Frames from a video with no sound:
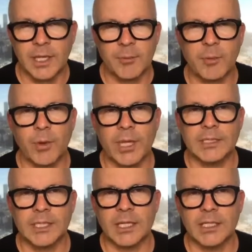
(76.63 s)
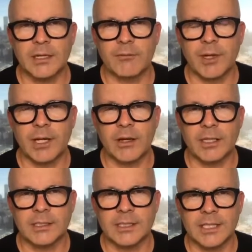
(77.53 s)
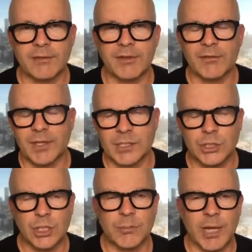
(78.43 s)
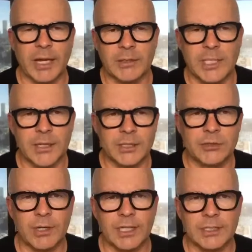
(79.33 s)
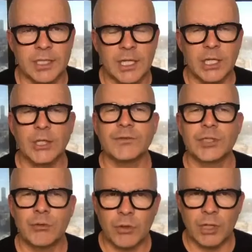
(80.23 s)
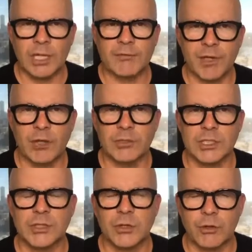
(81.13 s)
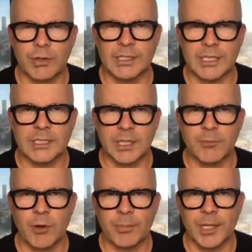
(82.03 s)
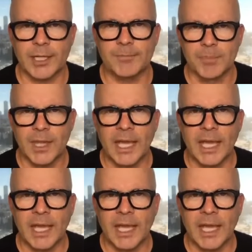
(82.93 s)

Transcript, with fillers: But what they suddenly don't realise is even if there's a cheaper house down the street, you've still got to give notice on your existing property.